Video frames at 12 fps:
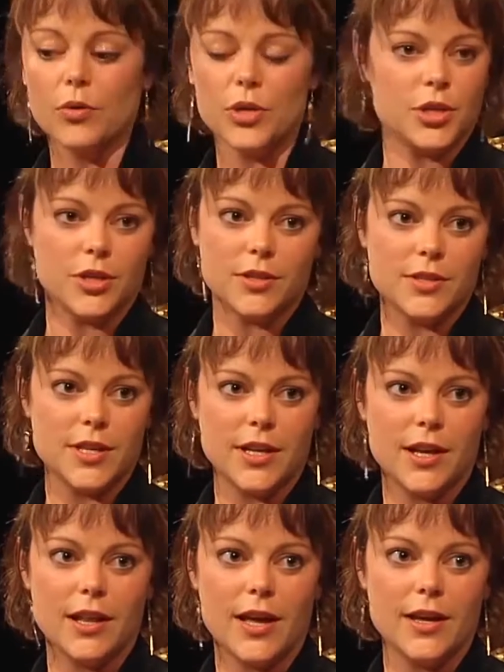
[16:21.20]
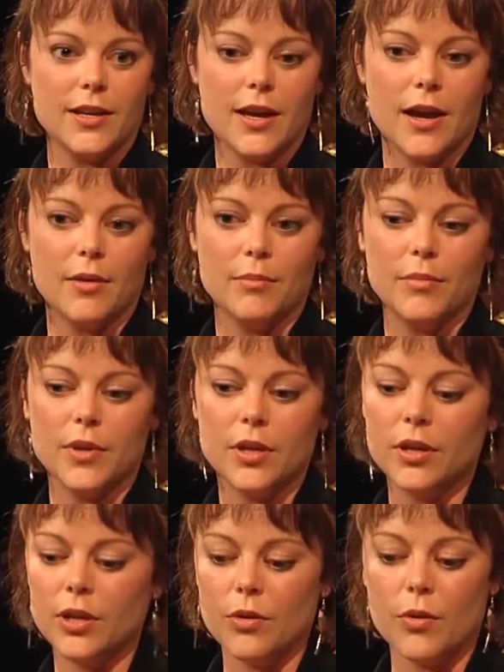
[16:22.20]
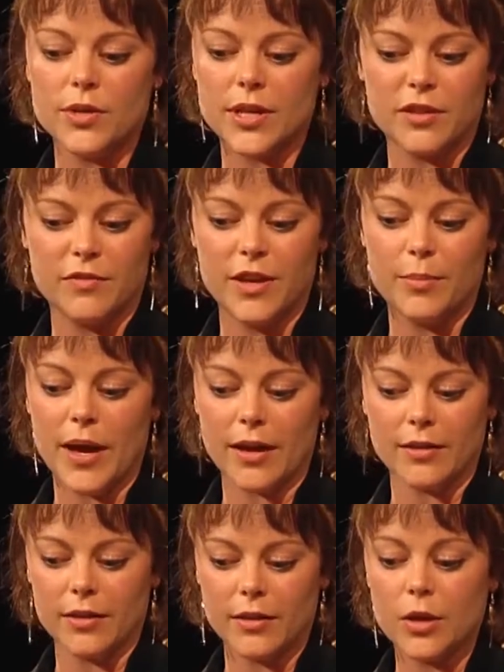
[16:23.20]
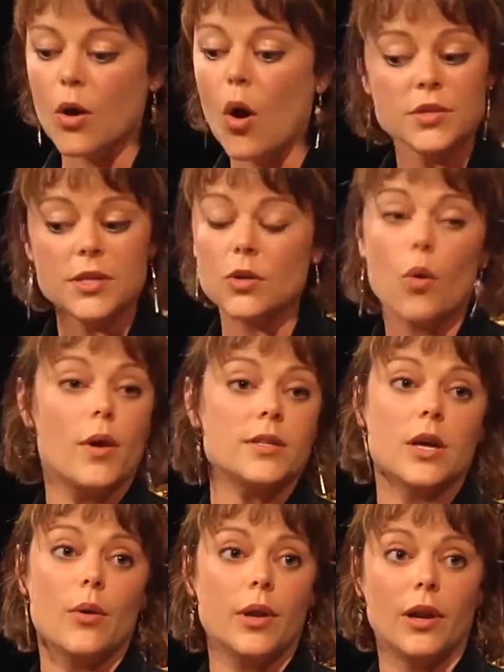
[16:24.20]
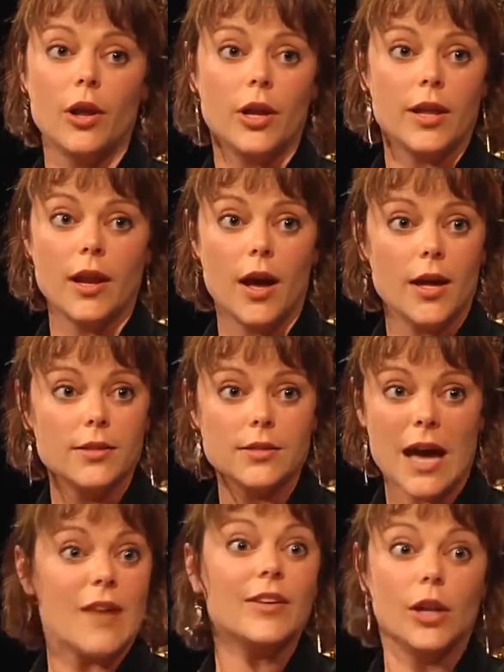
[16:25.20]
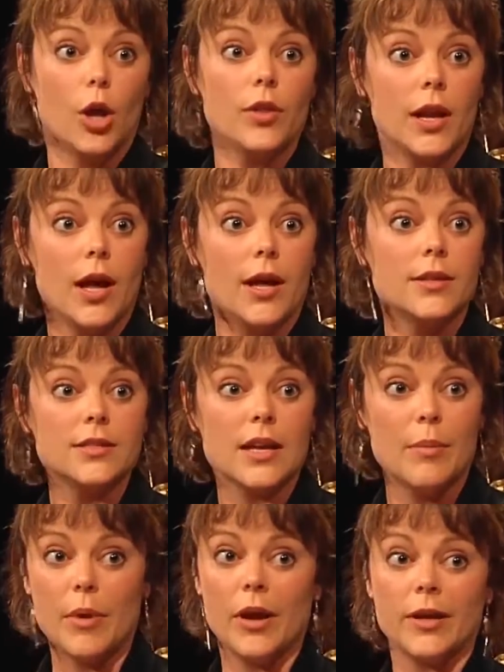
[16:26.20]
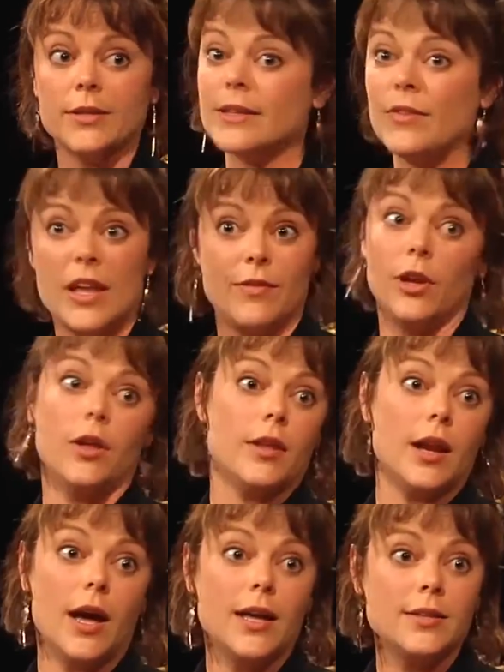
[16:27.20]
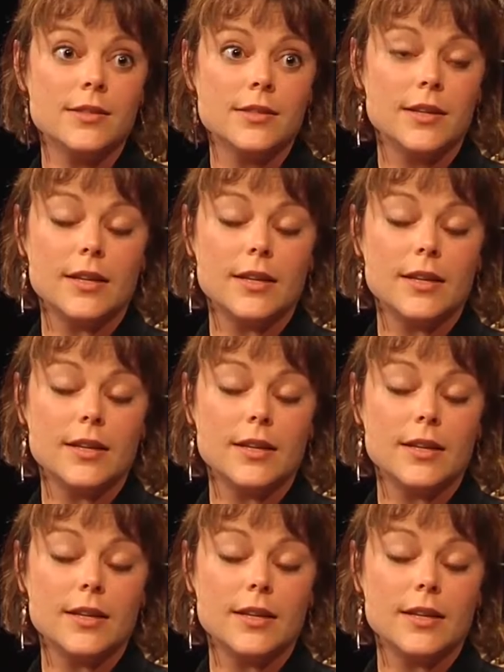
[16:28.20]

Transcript: auditions in LA, you always get the feedback. Aussies always go in learning their lines, having learnt their lines. Americans have never learnt their lines.